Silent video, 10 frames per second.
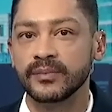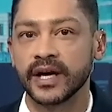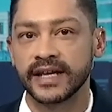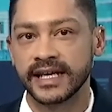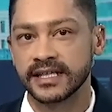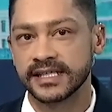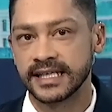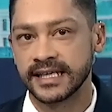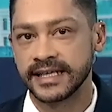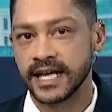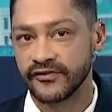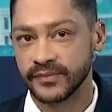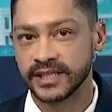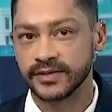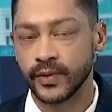by the A N C-led
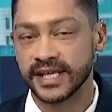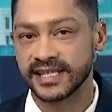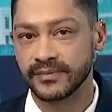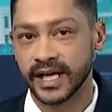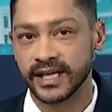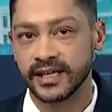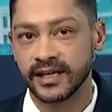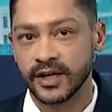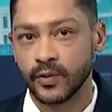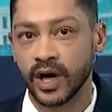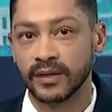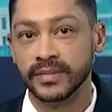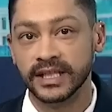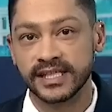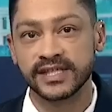government, wasting money while
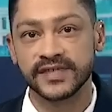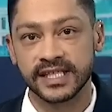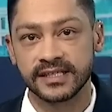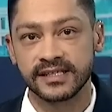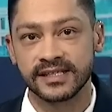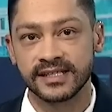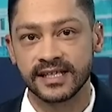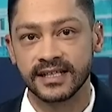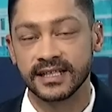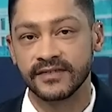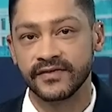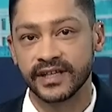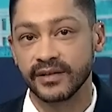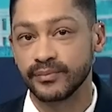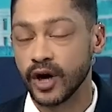millions of citizens live
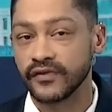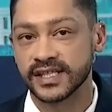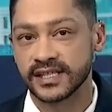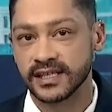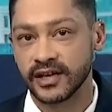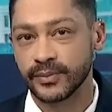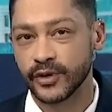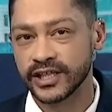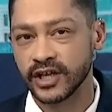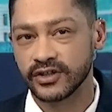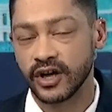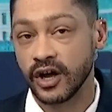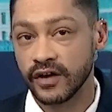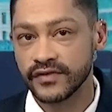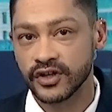in poverty. Now, the breakdown
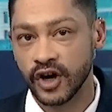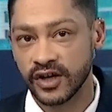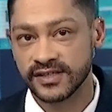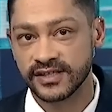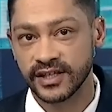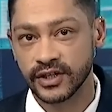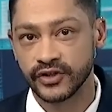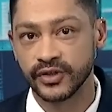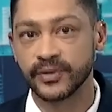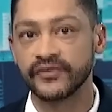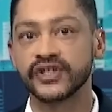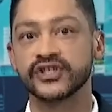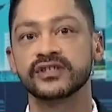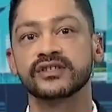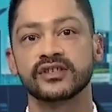of the costs include
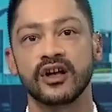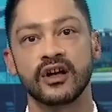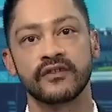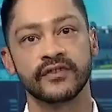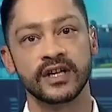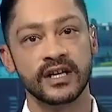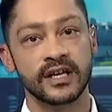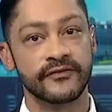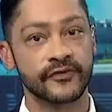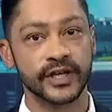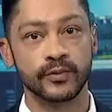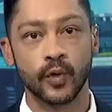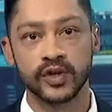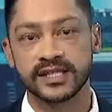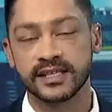provisions of free
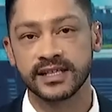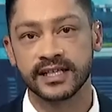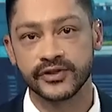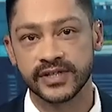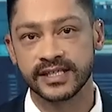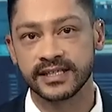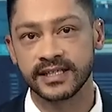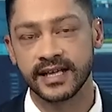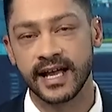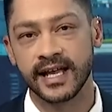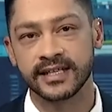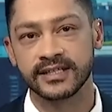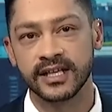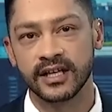water, electricity, and